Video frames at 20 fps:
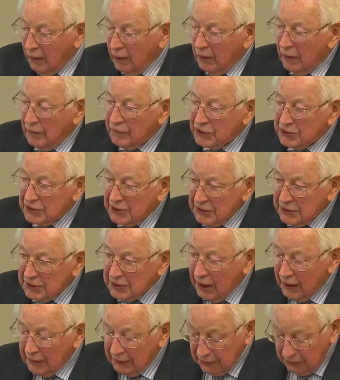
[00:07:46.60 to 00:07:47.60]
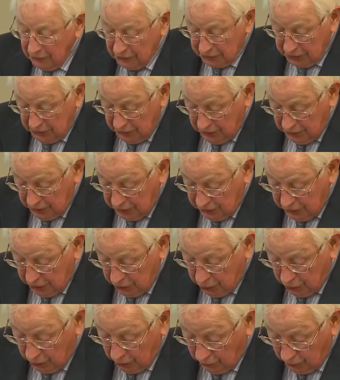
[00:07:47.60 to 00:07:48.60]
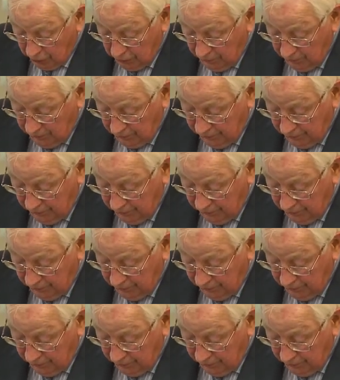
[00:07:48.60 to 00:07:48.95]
Of the 6 articles in this issue,